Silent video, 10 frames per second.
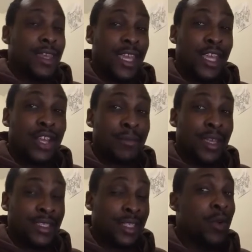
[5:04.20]
He could
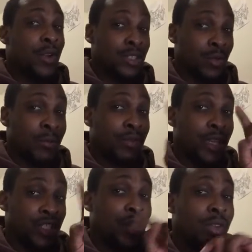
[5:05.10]
be someone to
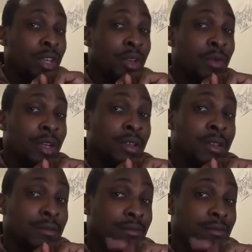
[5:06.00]
replace Joakim Noah.